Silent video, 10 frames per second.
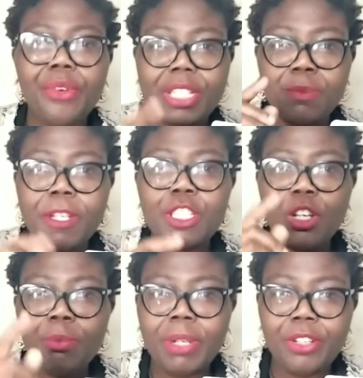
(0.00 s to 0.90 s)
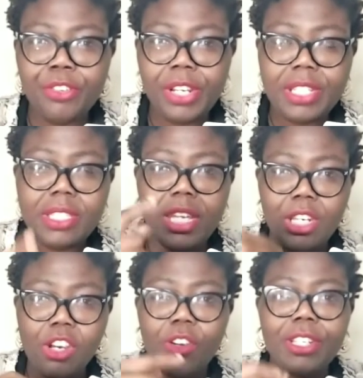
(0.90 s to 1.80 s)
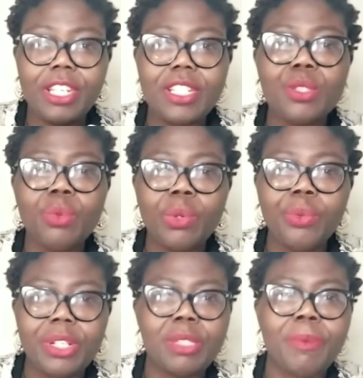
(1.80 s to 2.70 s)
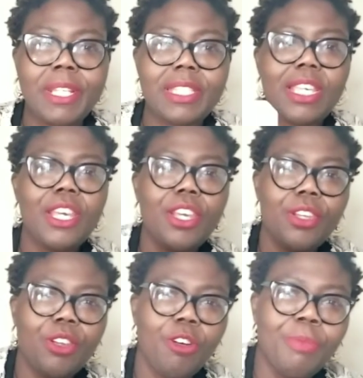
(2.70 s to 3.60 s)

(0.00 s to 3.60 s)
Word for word: respect your boundaries and others will respect your